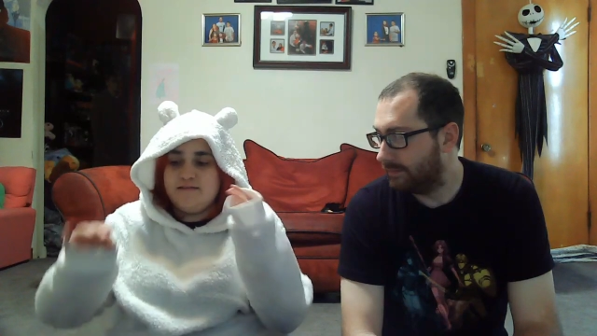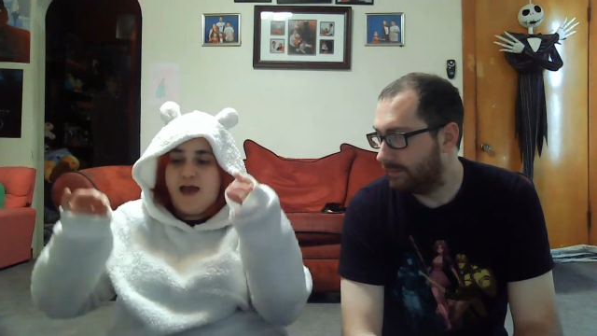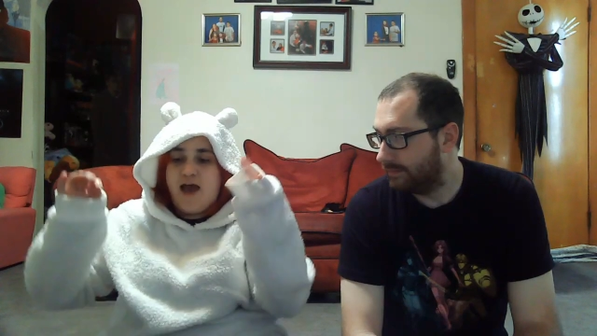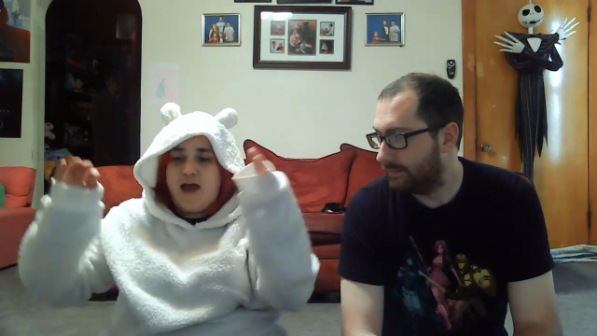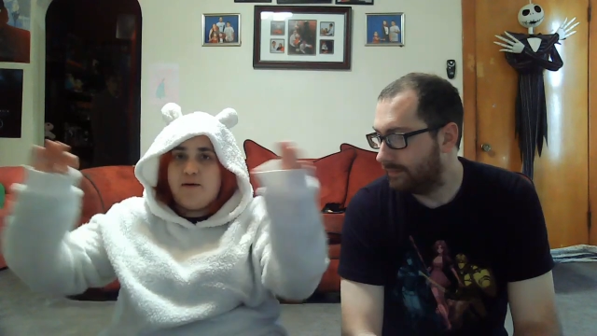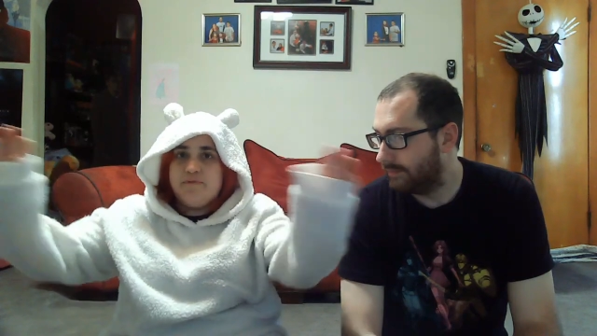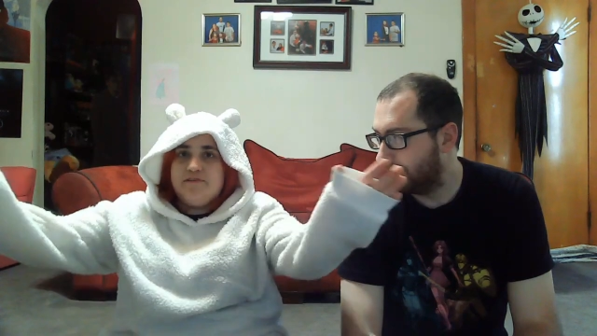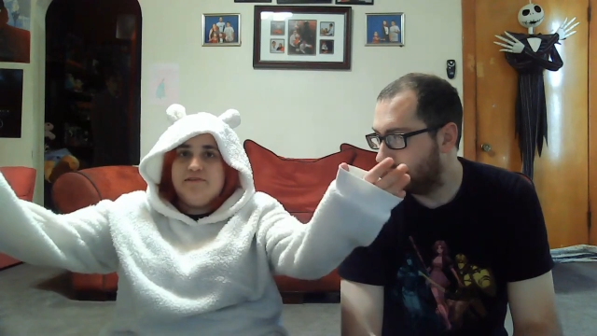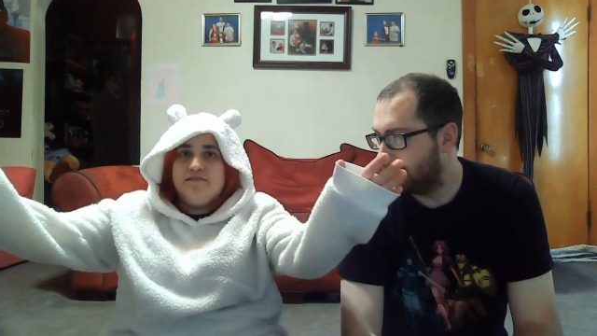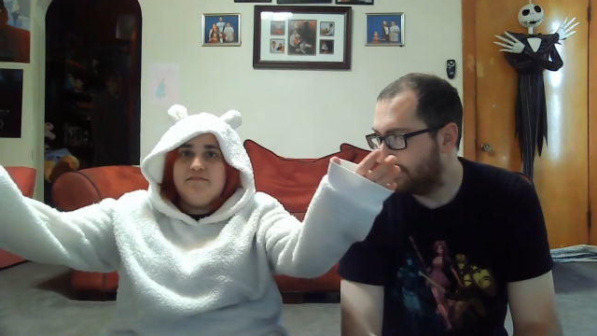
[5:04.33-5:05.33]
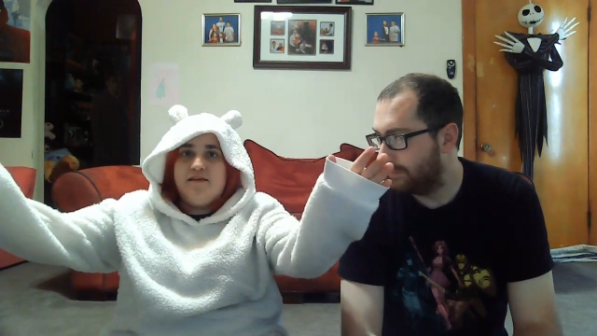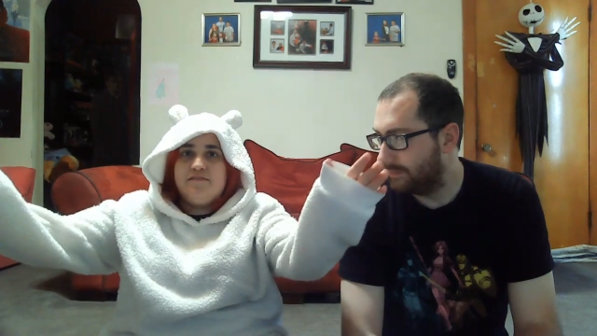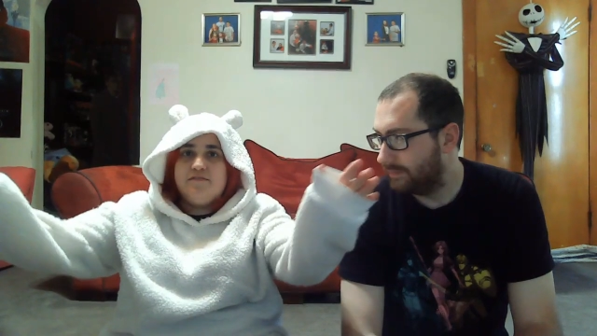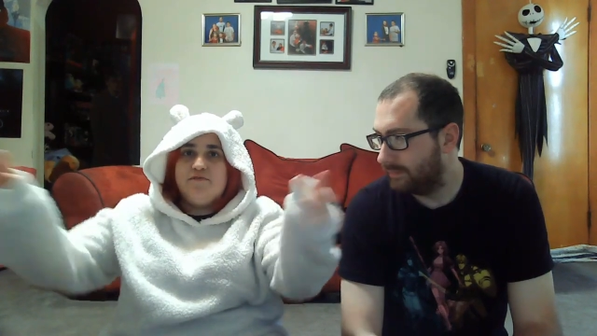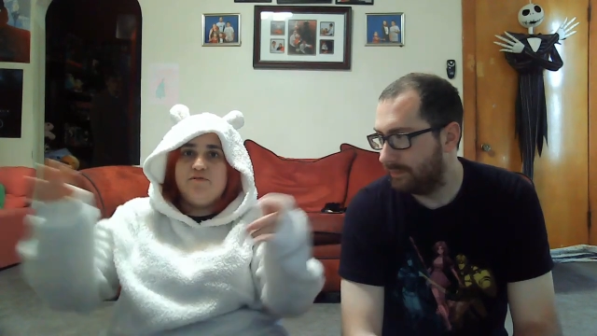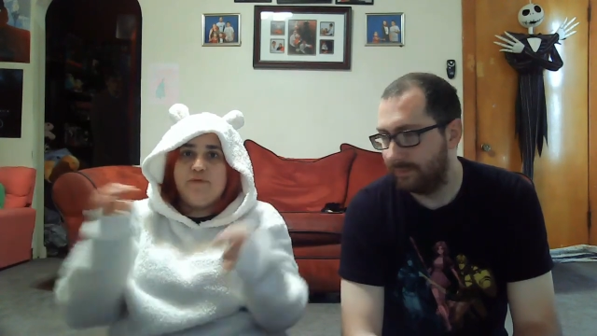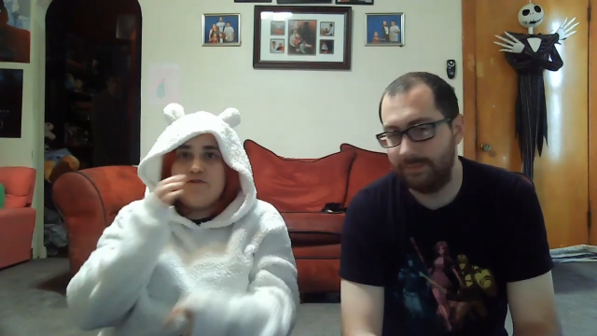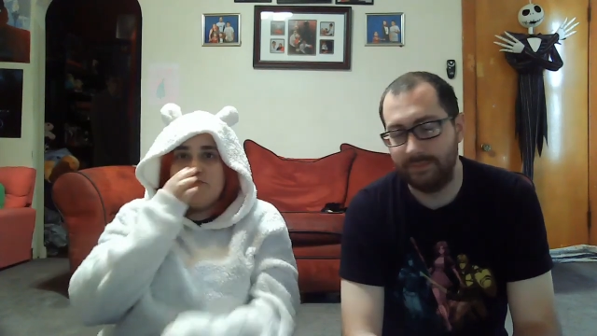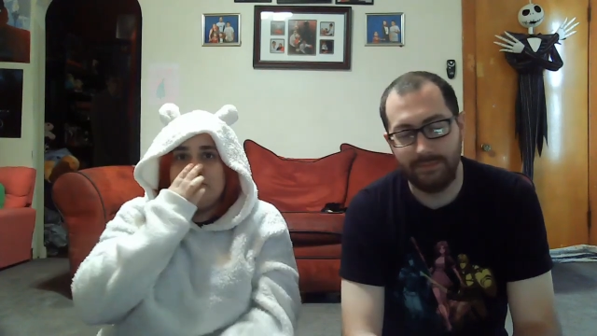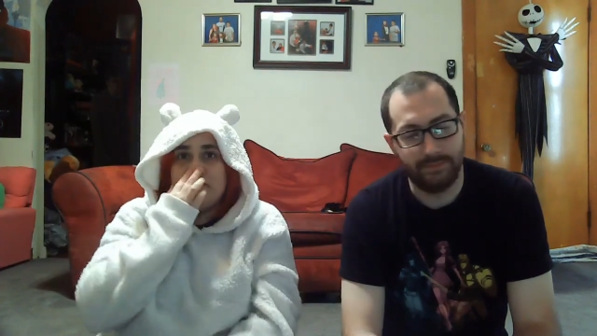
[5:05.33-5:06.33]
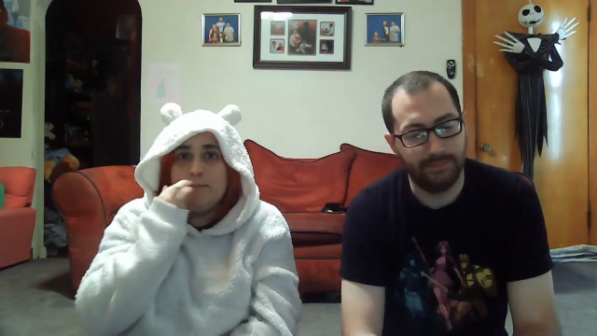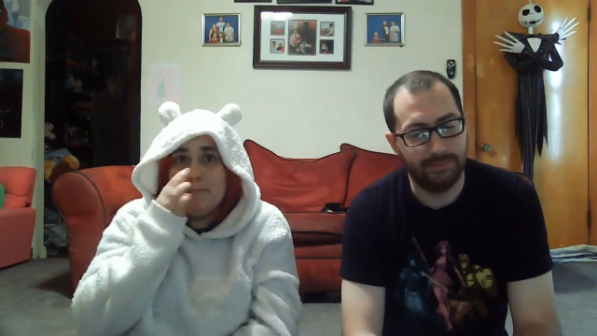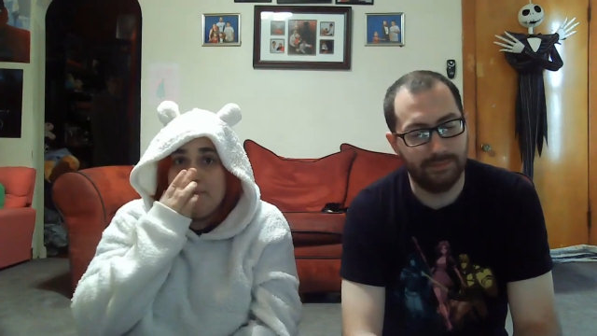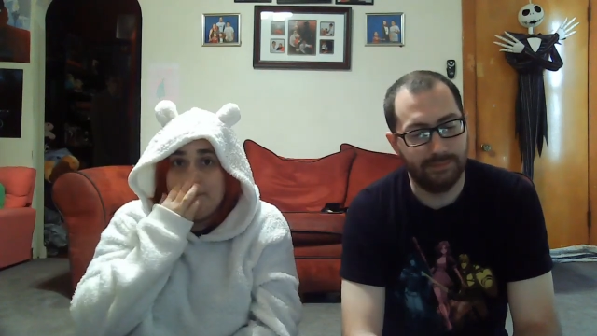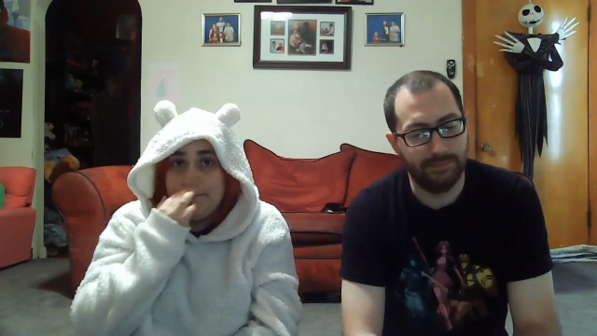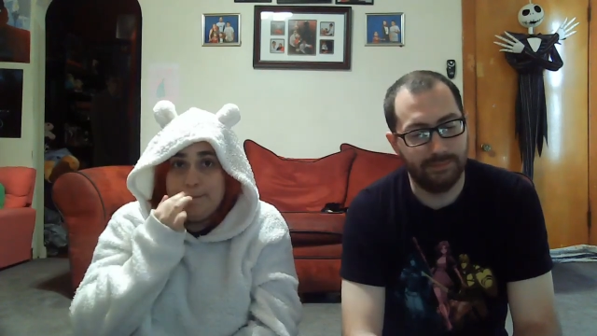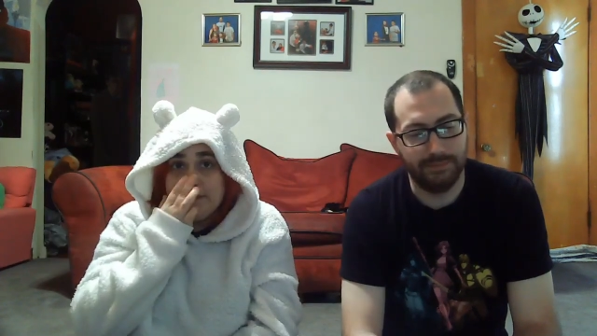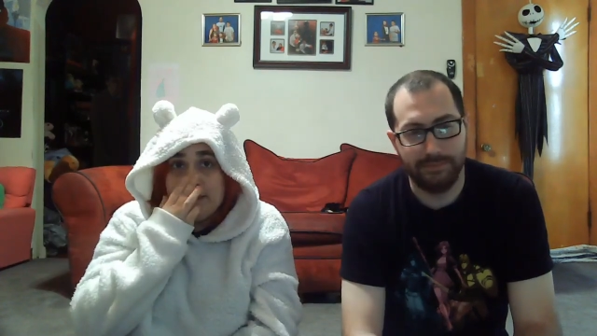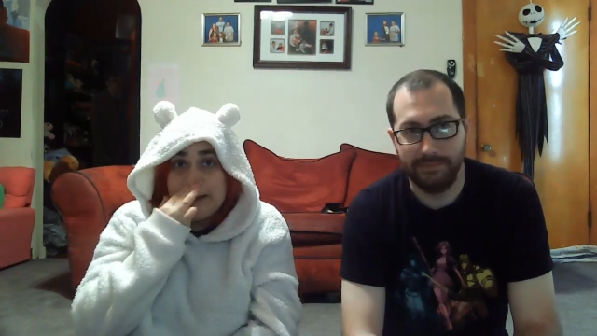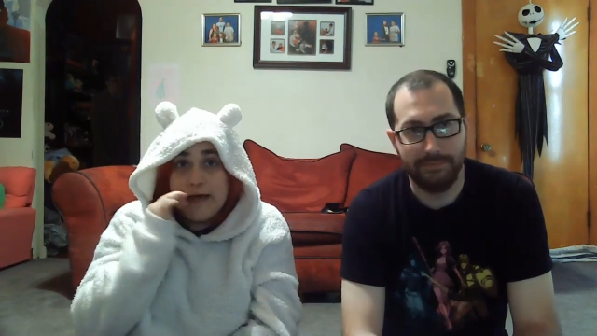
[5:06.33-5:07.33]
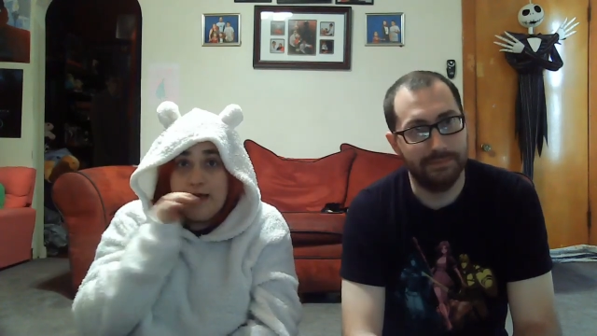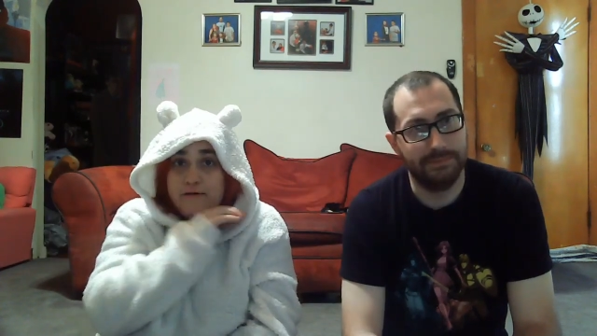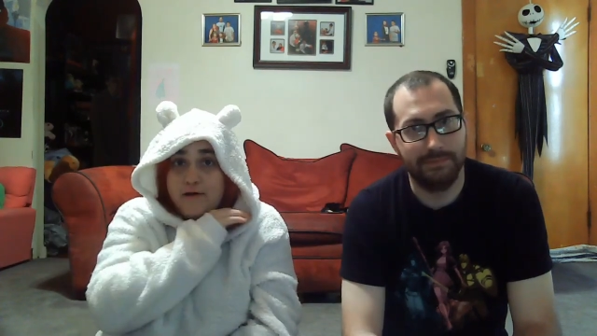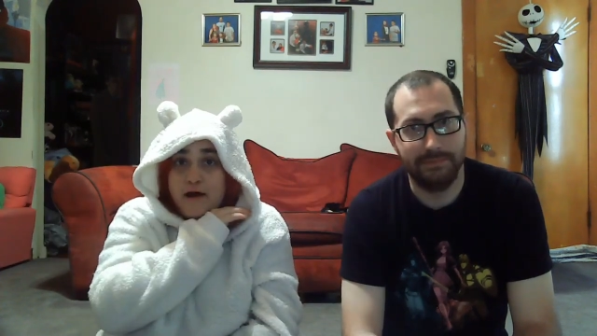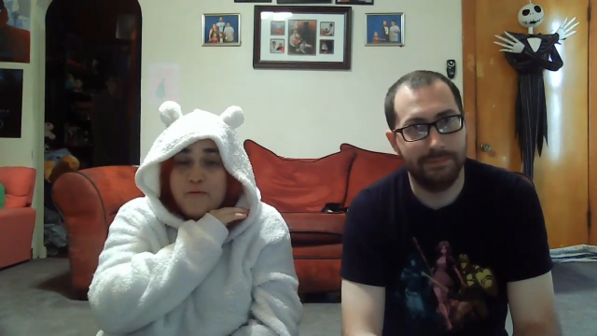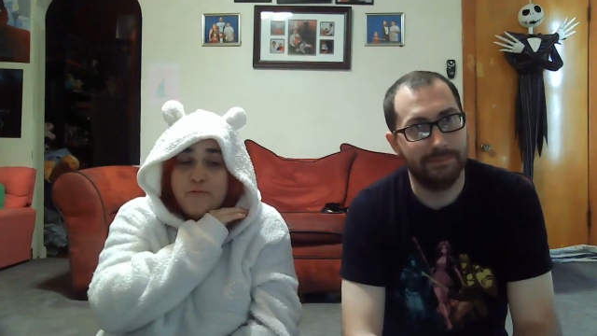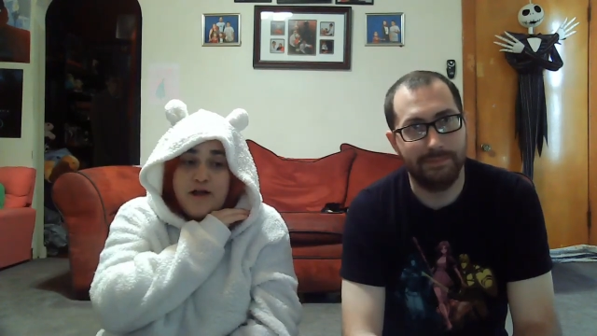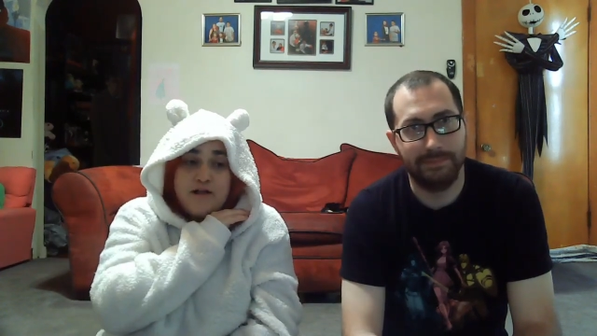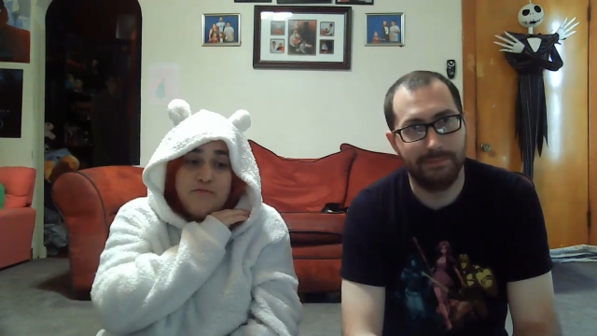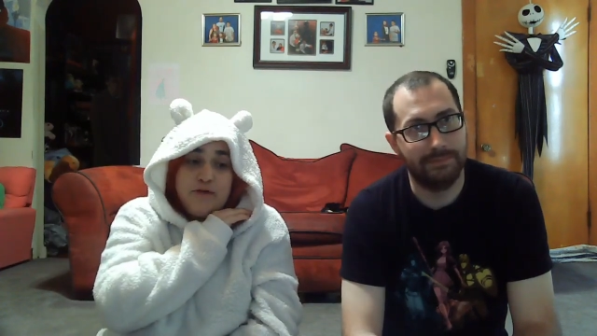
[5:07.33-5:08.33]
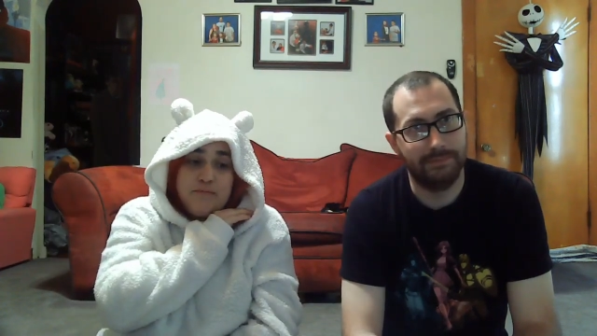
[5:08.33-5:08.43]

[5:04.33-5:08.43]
Speaker 1: opposite ends of the spectrum. Like I I watch Big